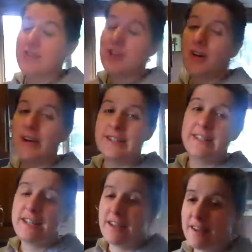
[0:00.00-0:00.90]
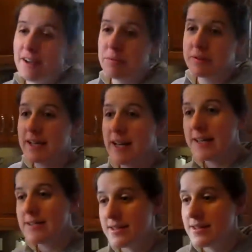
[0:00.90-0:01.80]
know I did take a couple
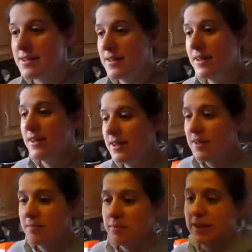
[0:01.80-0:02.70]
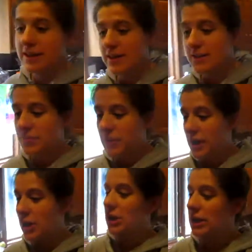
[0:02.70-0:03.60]
tests, but it is
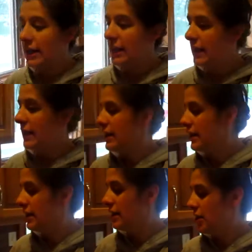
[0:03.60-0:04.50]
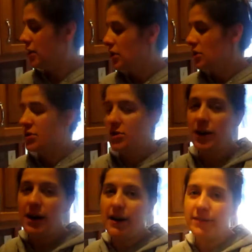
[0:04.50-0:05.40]
way early. So
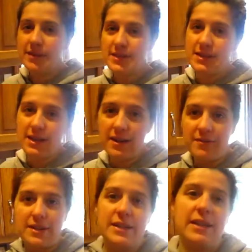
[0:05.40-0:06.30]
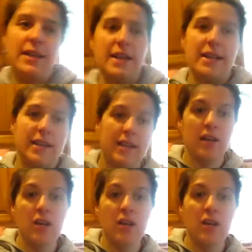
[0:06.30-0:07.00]
obviously I'm not going to get any